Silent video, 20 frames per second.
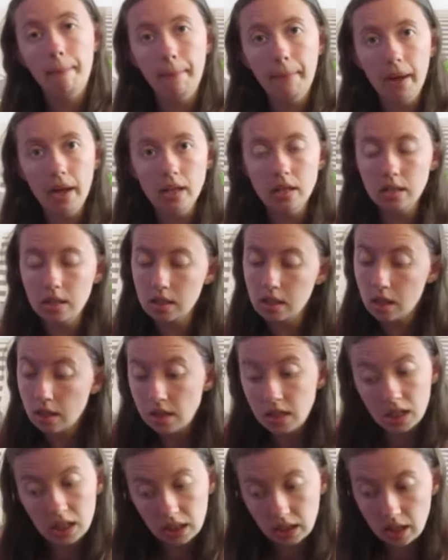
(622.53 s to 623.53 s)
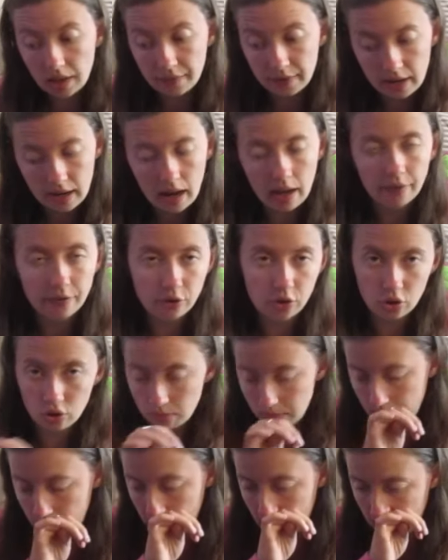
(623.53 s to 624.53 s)
but you can never have
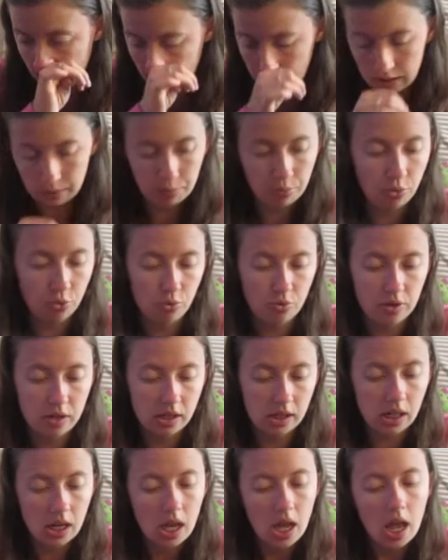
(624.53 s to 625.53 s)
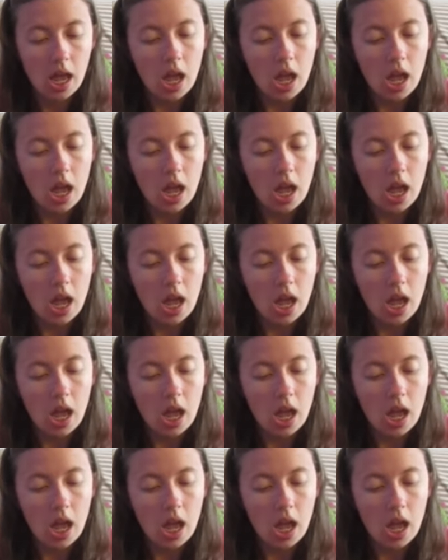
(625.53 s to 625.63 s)
too many, I suppose.